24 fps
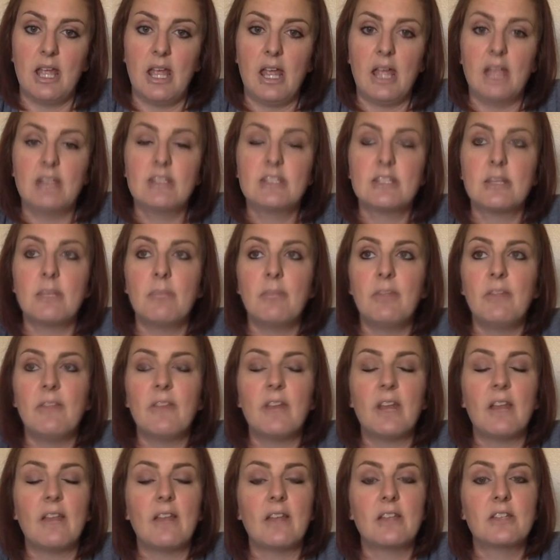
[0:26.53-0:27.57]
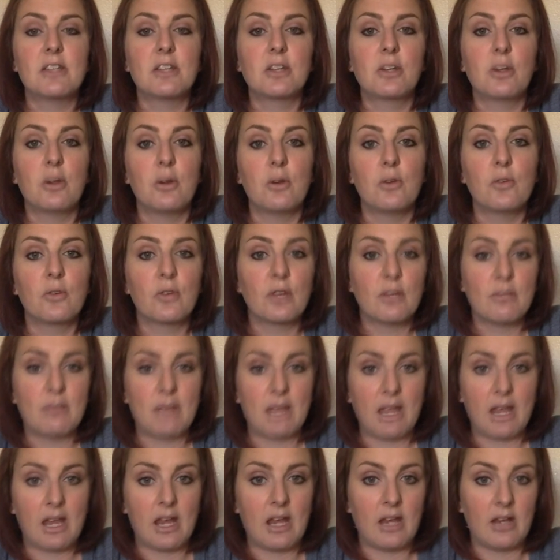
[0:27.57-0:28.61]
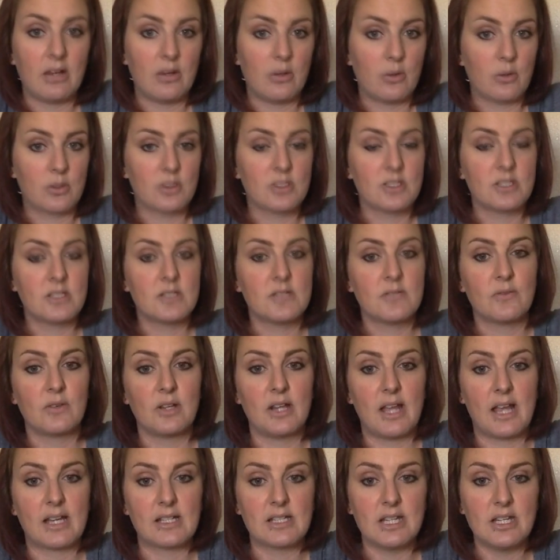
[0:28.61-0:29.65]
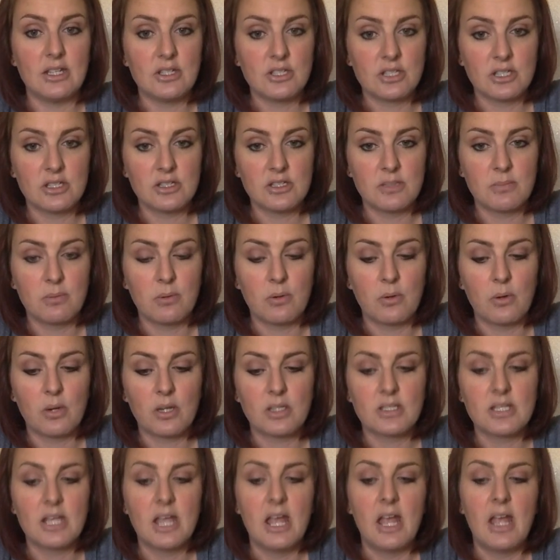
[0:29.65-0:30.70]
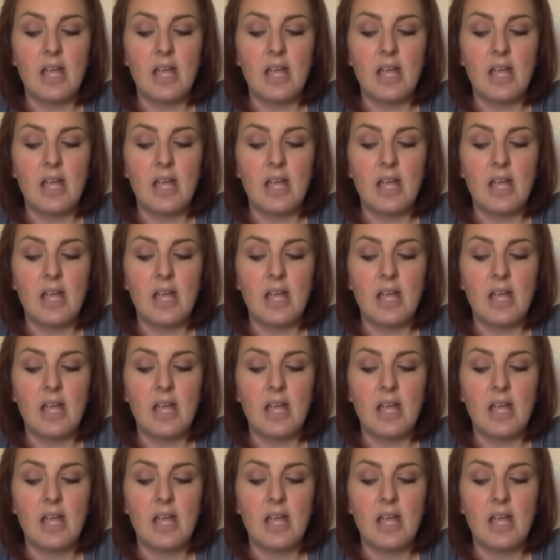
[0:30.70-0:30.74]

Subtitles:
It's something that I like to go over in my courses for lactation support.